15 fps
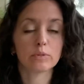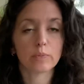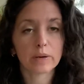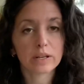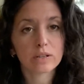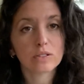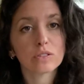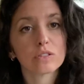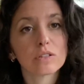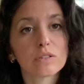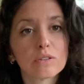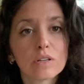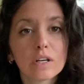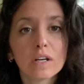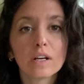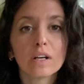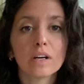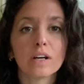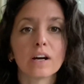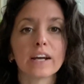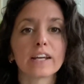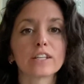better, so
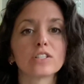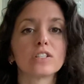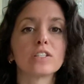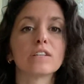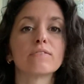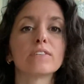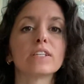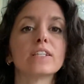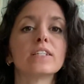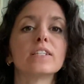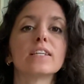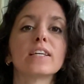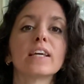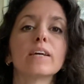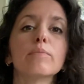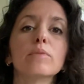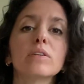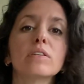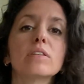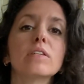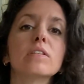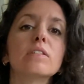I guess she's not really in the camera
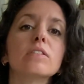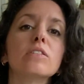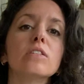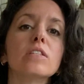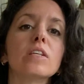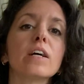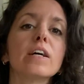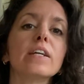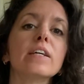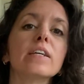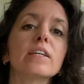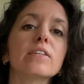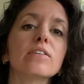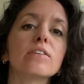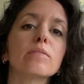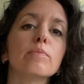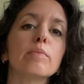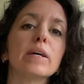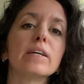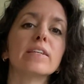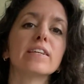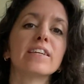and she's hiding under her
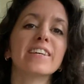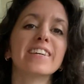bed.